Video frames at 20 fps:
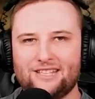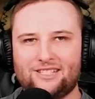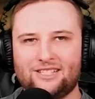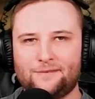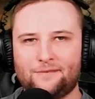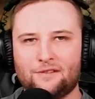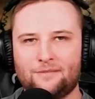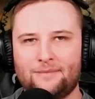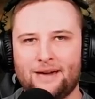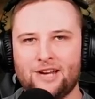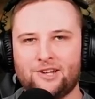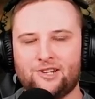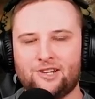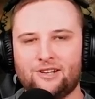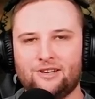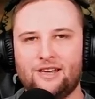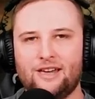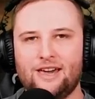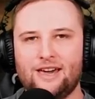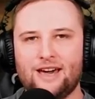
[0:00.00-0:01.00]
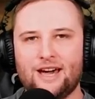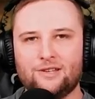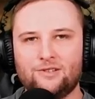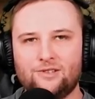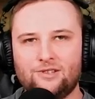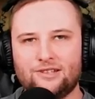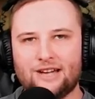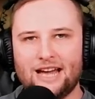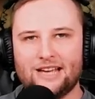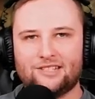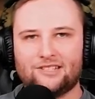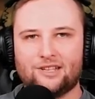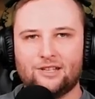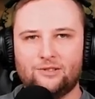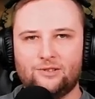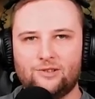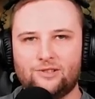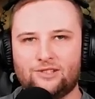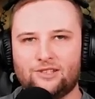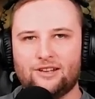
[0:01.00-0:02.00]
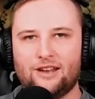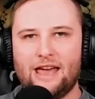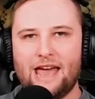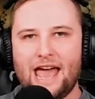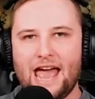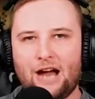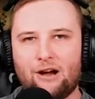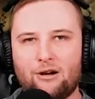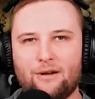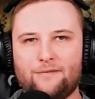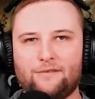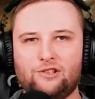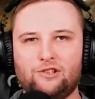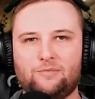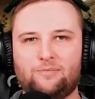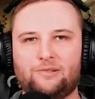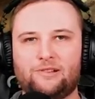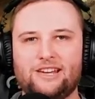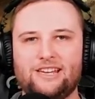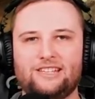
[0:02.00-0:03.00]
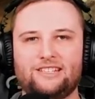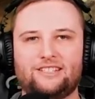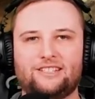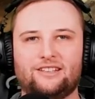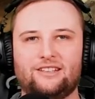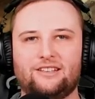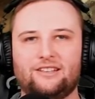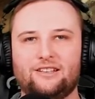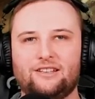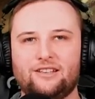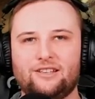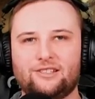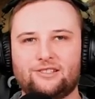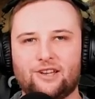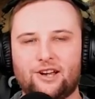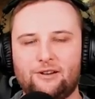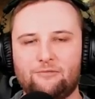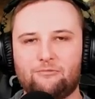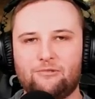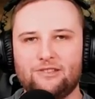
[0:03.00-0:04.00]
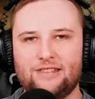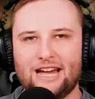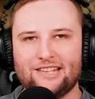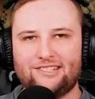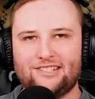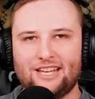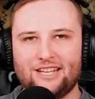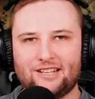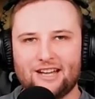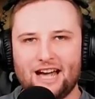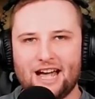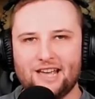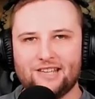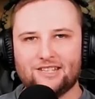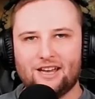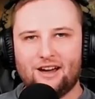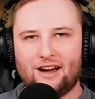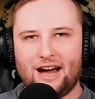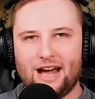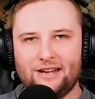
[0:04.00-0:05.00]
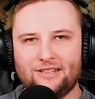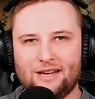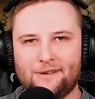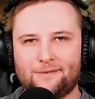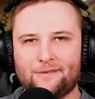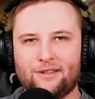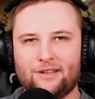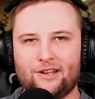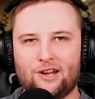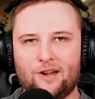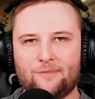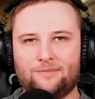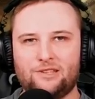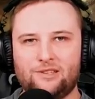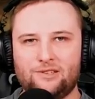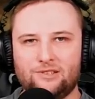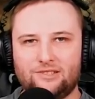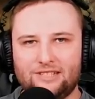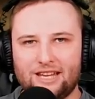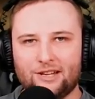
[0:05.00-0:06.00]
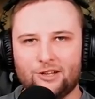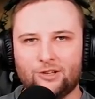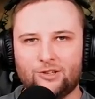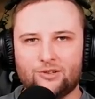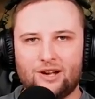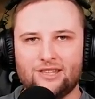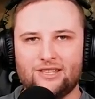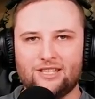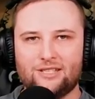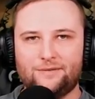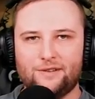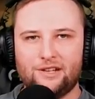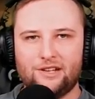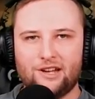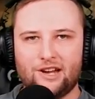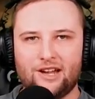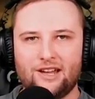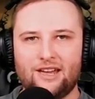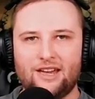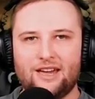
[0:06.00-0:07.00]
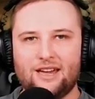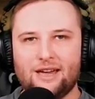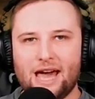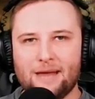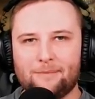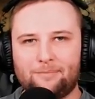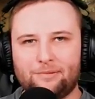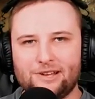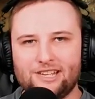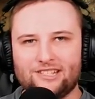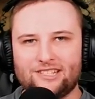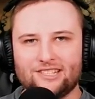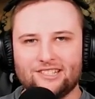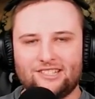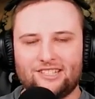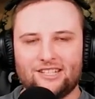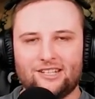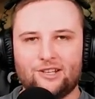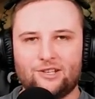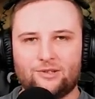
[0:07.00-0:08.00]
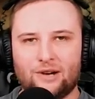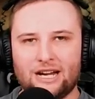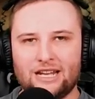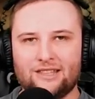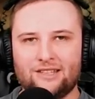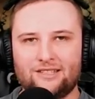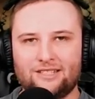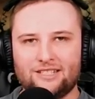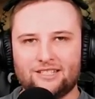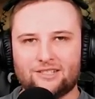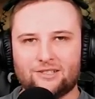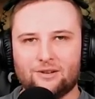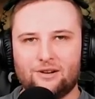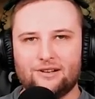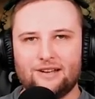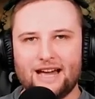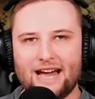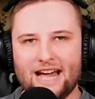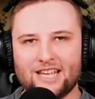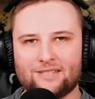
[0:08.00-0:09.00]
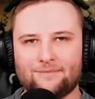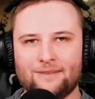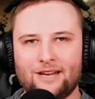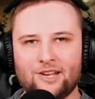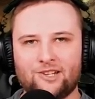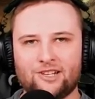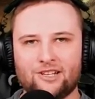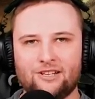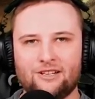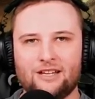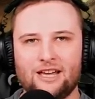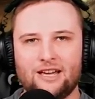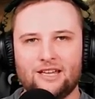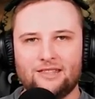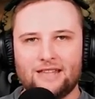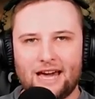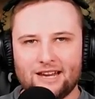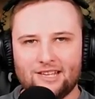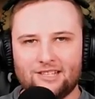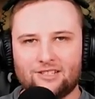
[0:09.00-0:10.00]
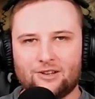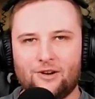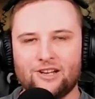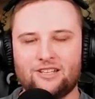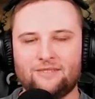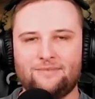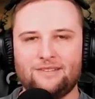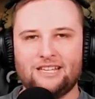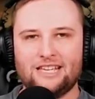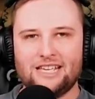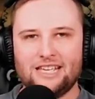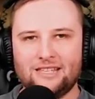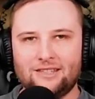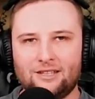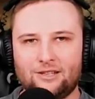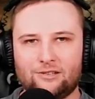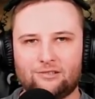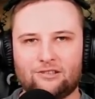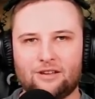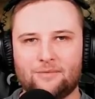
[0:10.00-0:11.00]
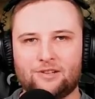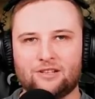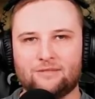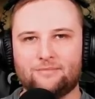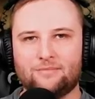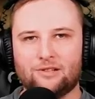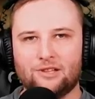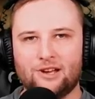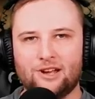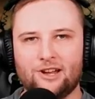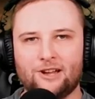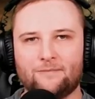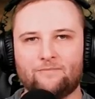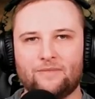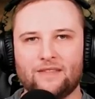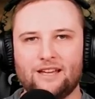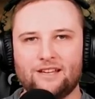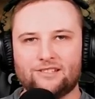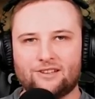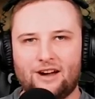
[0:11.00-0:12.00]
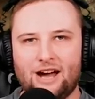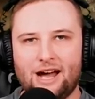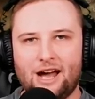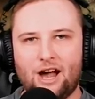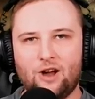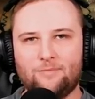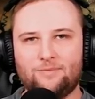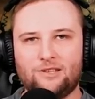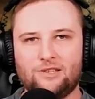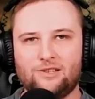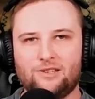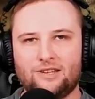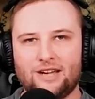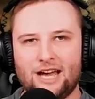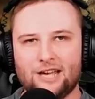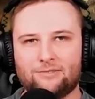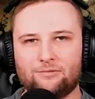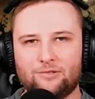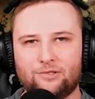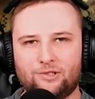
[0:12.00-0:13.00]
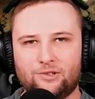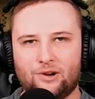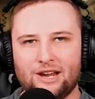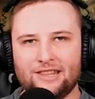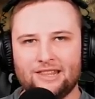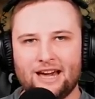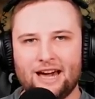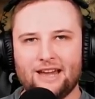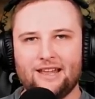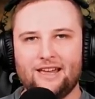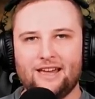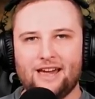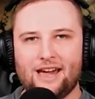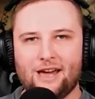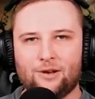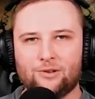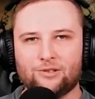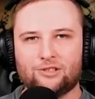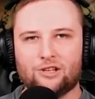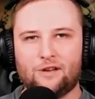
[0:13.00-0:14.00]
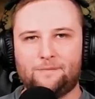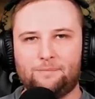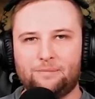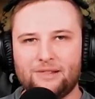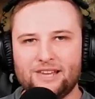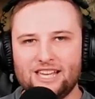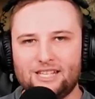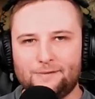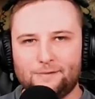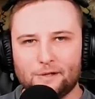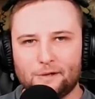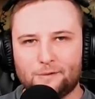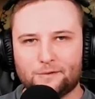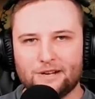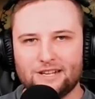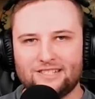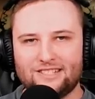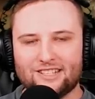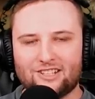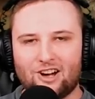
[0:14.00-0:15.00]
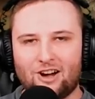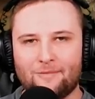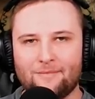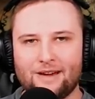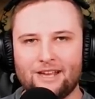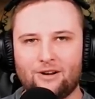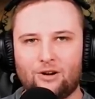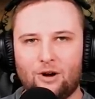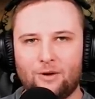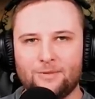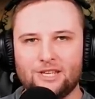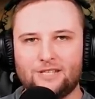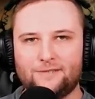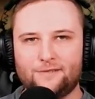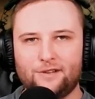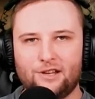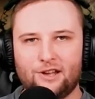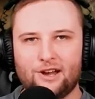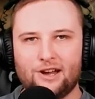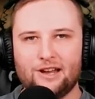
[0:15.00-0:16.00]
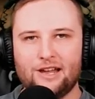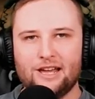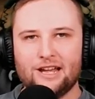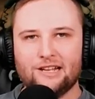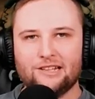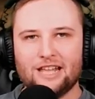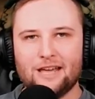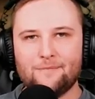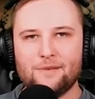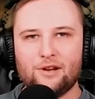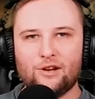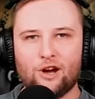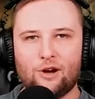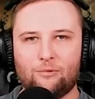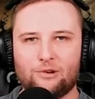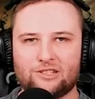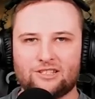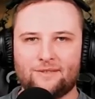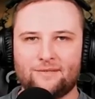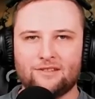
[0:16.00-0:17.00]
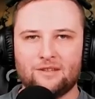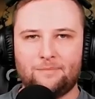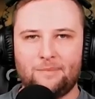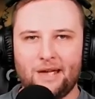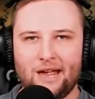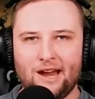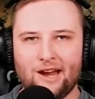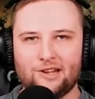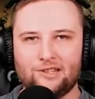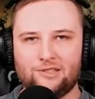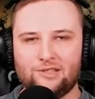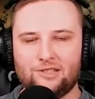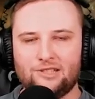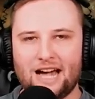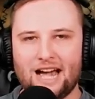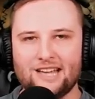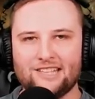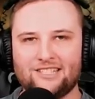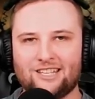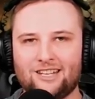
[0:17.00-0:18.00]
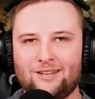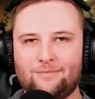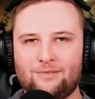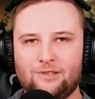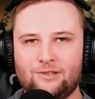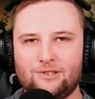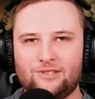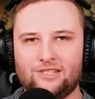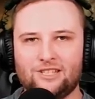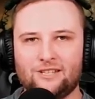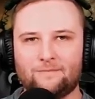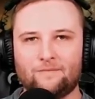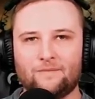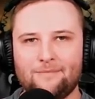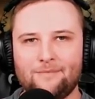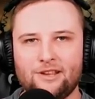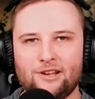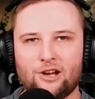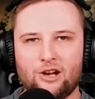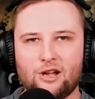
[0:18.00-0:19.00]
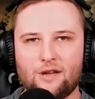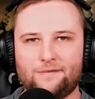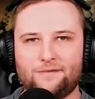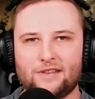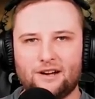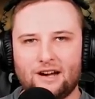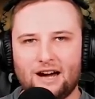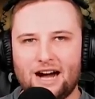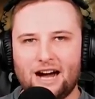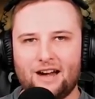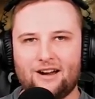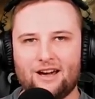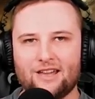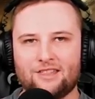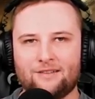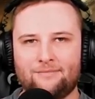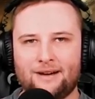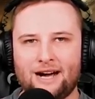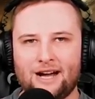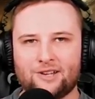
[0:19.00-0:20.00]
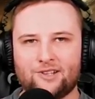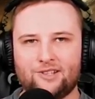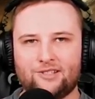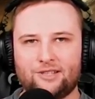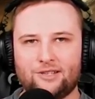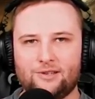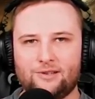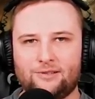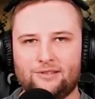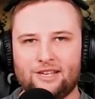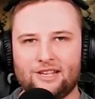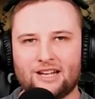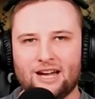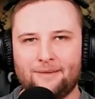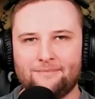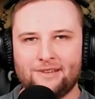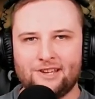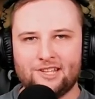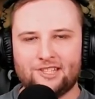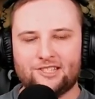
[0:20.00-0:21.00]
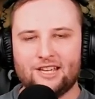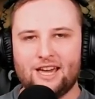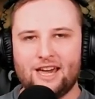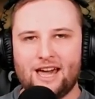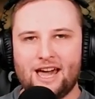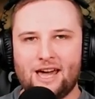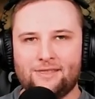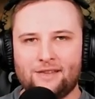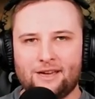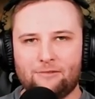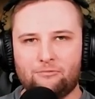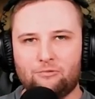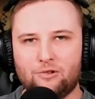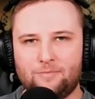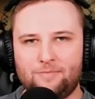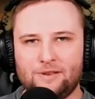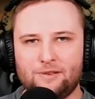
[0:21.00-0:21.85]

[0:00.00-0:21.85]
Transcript: this information and you guys can use it however you please. So with that said, guys, I definitely hope that you did enjoy this video, and please consider joining the Discord. As mentioned, that is going to be in the description below. So I hope that you guys will join that. And also, please feel free to comment on this video. Let me know what some of the pairings you guys are going to be using. Let me know if there are other marches that you think I missed and that would